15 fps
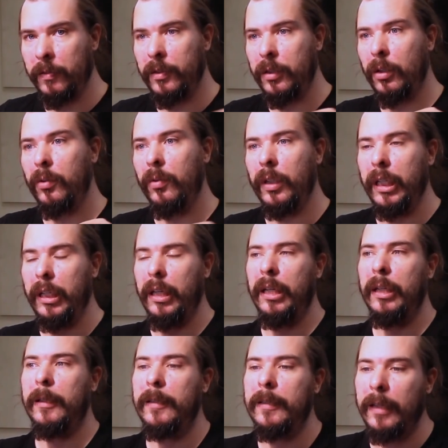So
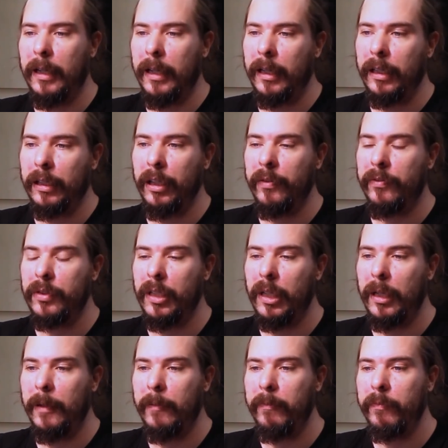it gives
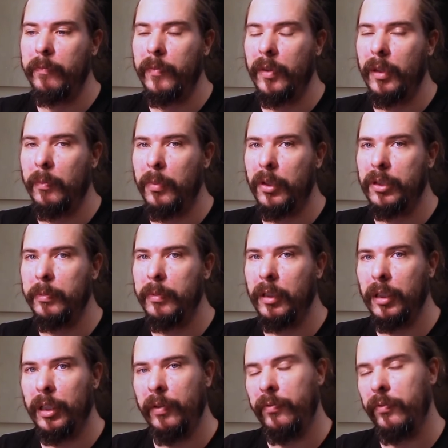the
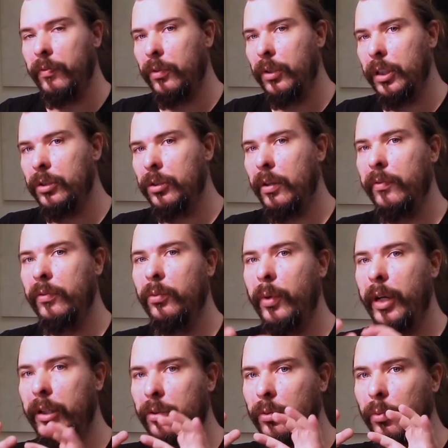possibility for the
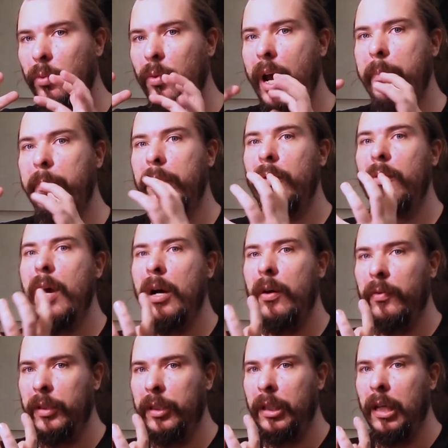software to wrap
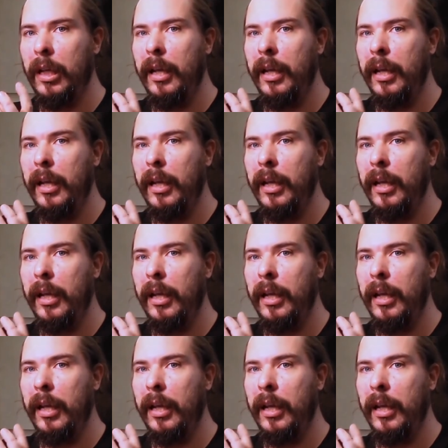around